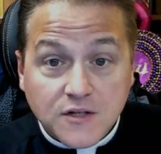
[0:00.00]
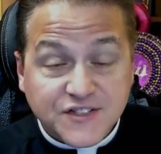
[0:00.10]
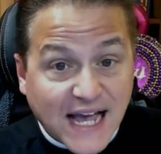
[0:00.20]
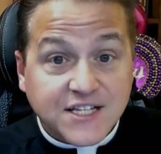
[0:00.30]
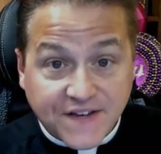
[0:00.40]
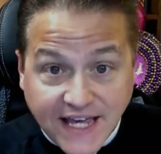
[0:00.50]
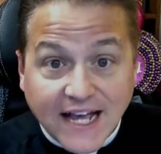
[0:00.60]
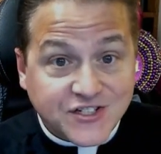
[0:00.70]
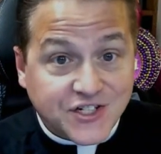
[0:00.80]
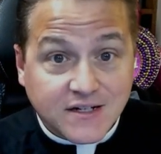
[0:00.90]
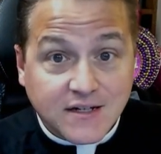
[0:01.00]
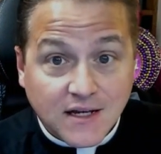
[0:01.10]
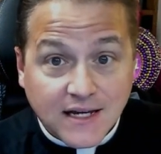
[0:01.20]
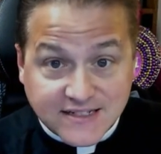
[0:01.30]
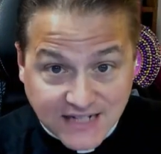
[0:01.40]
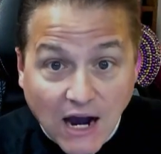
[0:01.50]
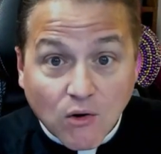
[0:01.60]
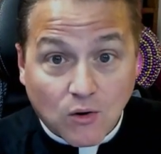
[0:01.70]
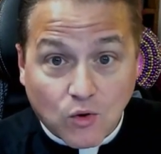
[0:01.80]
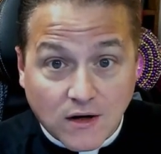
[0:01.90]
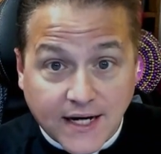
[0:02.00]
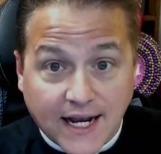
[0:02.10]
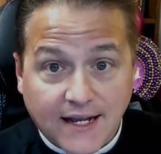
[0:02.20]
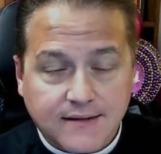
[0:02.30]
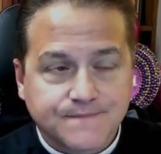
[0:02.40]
sanctification is our working.